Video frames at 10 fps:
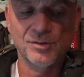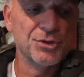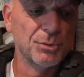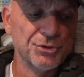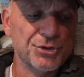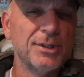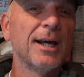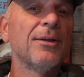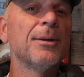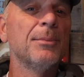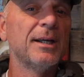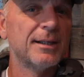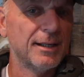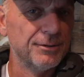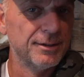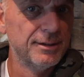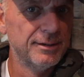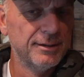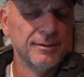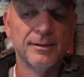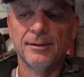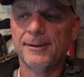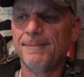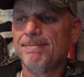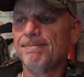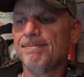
So we'll see how they make out. All right.